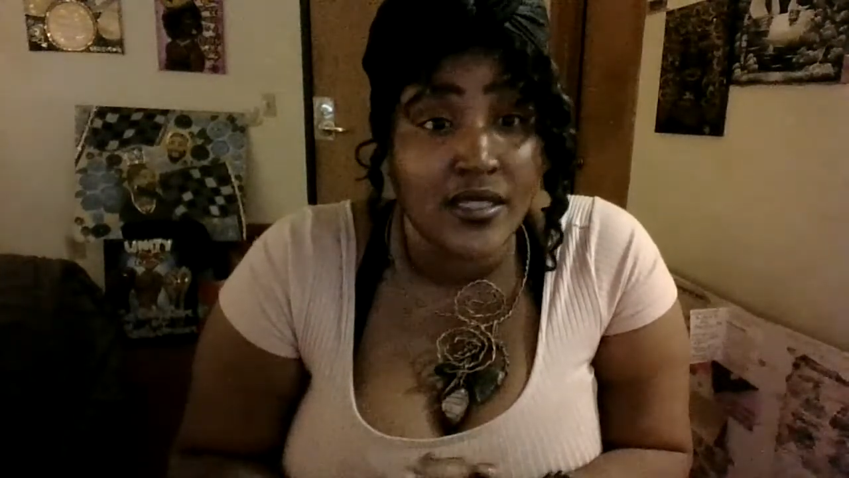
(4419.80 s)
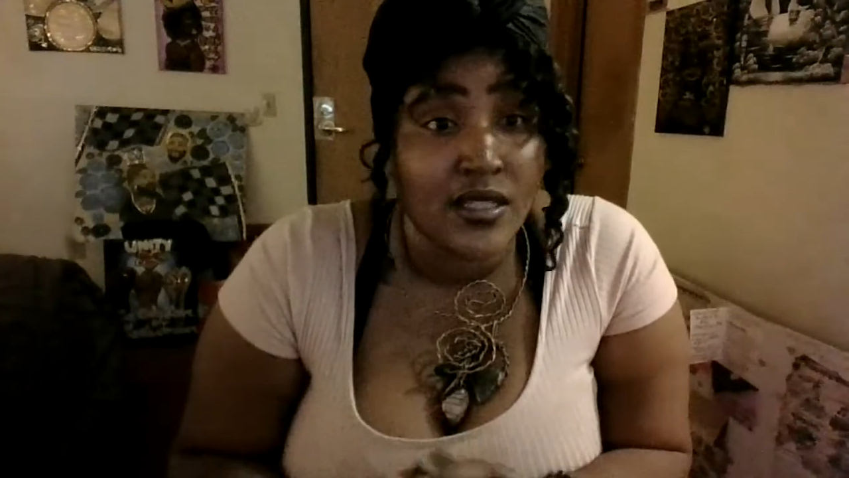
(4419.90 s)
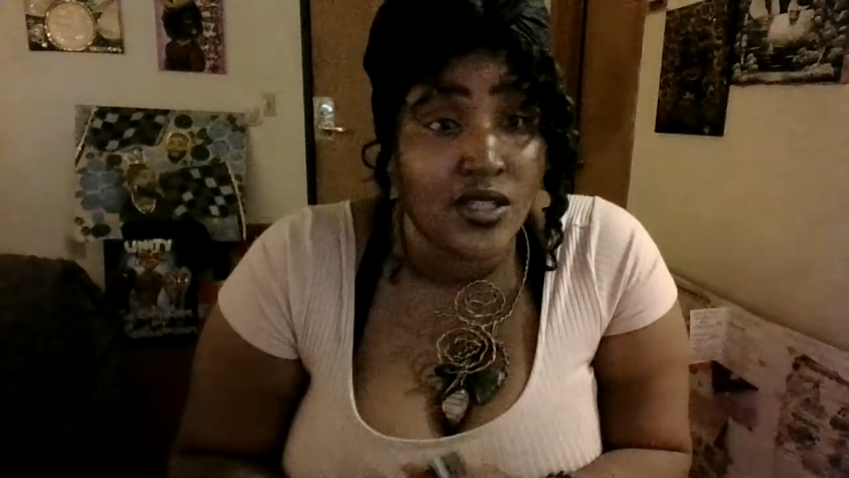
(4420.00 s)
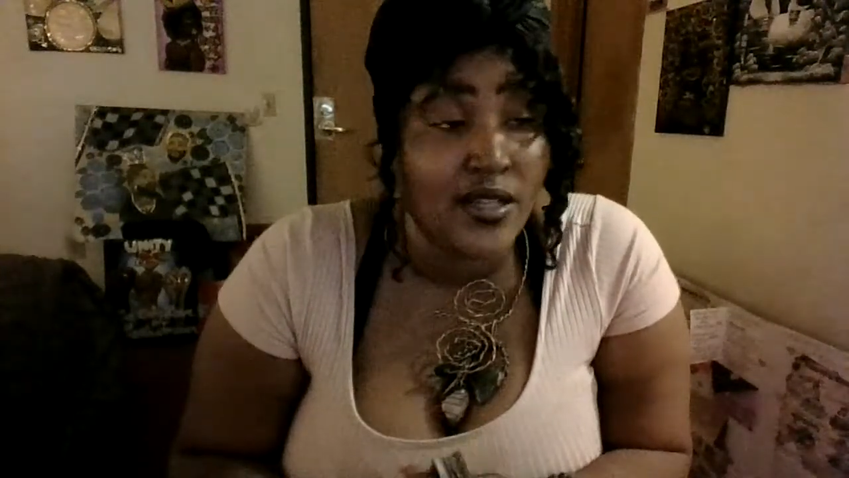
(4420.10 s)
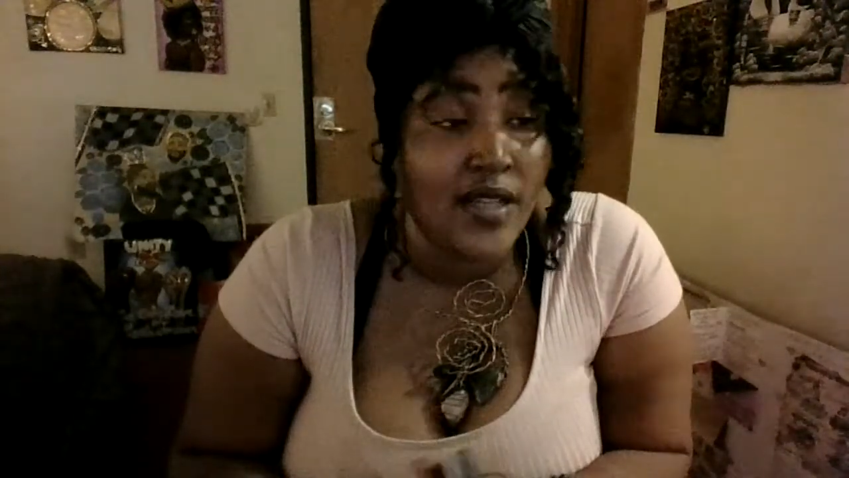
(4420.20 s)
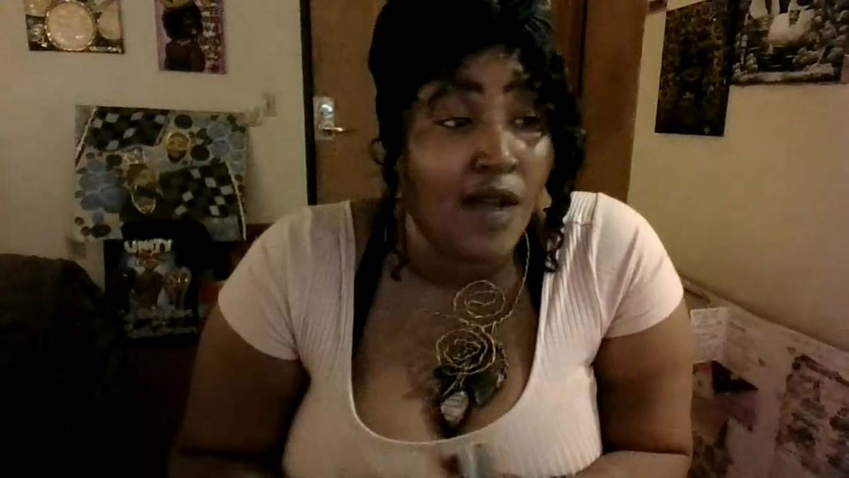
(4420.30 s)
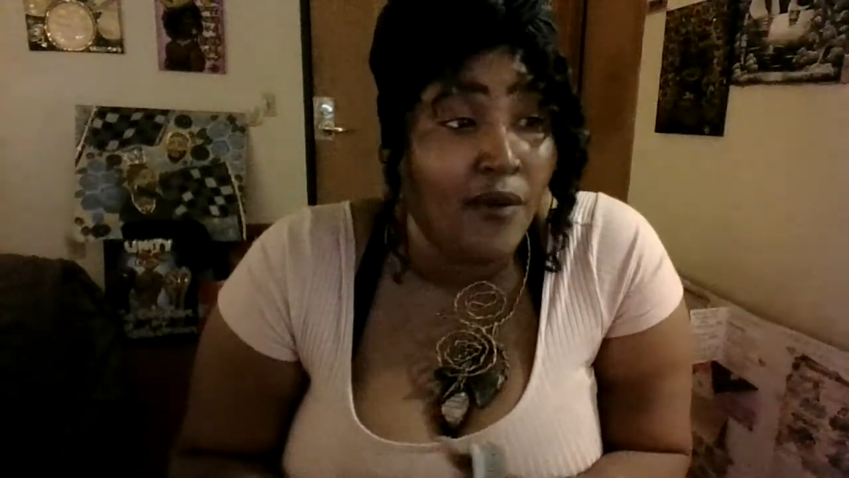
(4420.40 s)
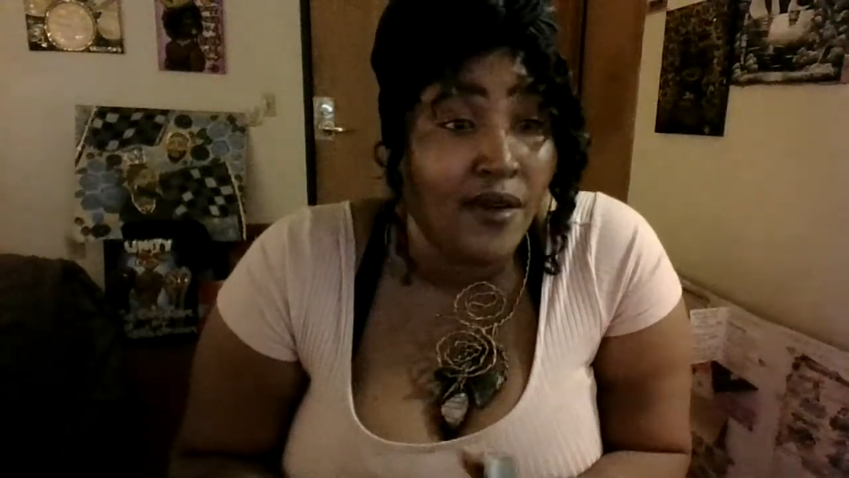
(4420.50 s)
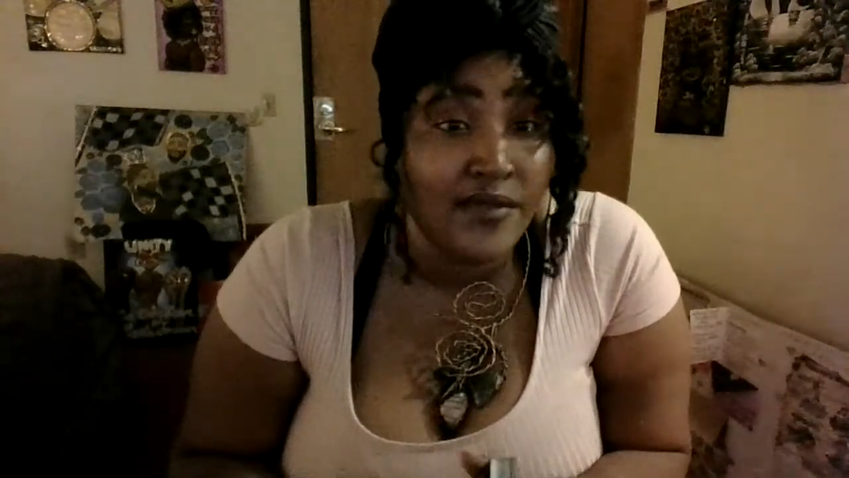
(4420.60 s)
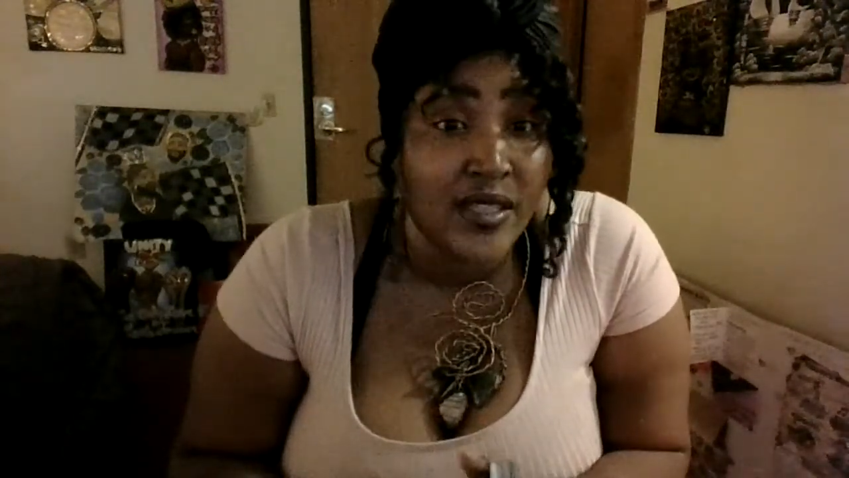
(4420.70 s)
you're not
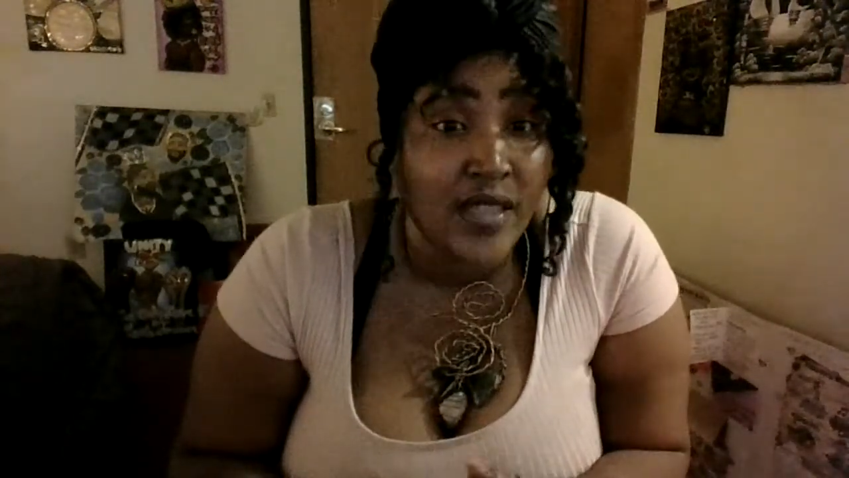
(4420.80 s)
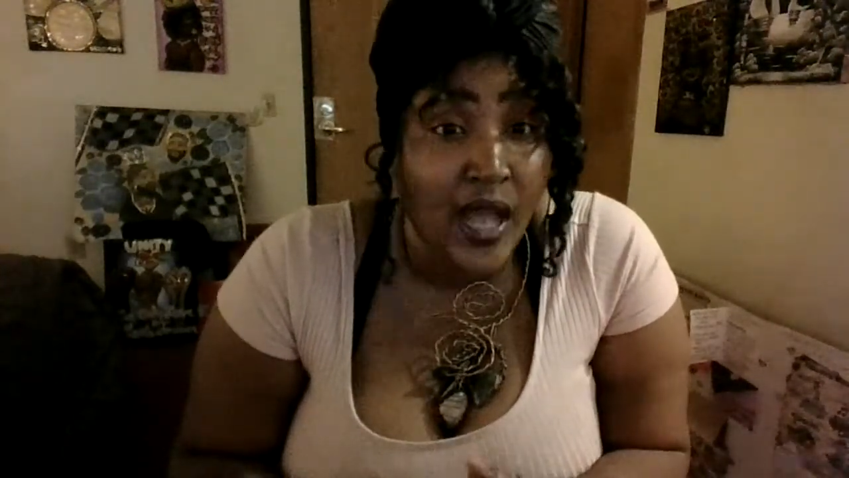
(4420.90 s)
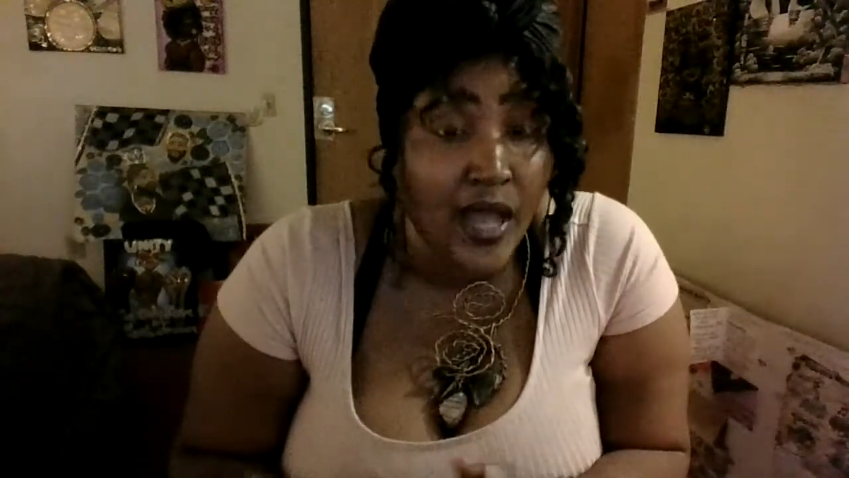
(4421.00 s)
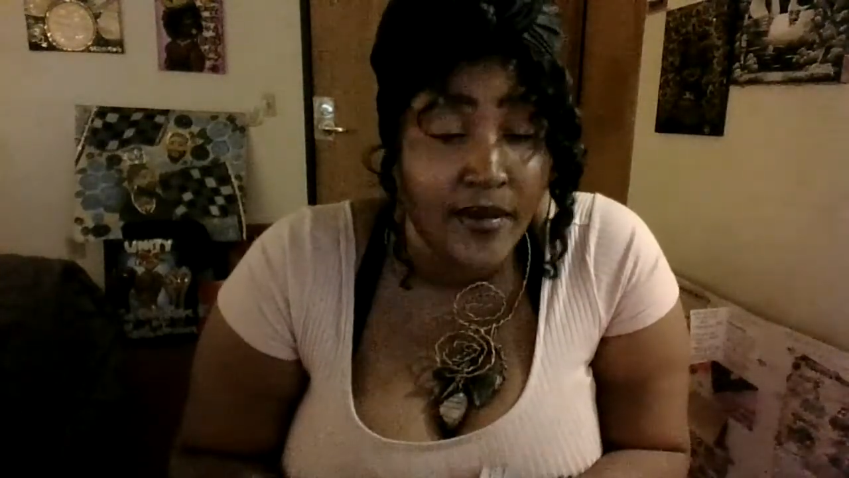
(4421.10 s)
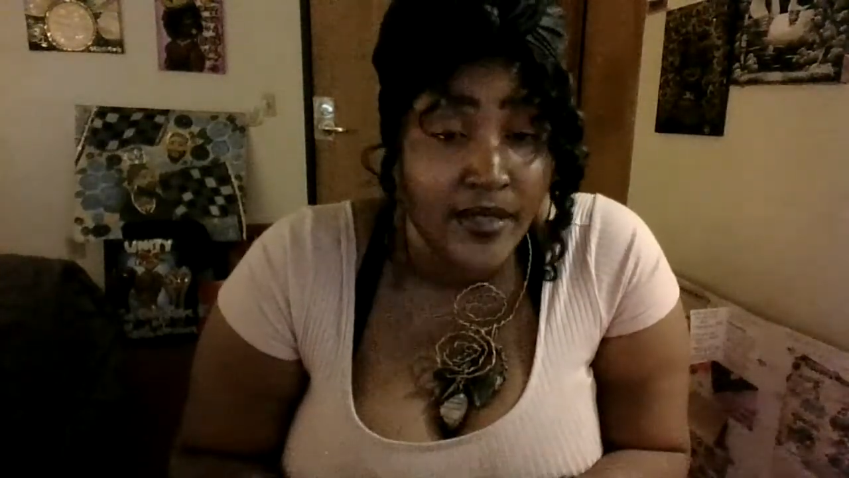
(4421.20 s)
worth the time.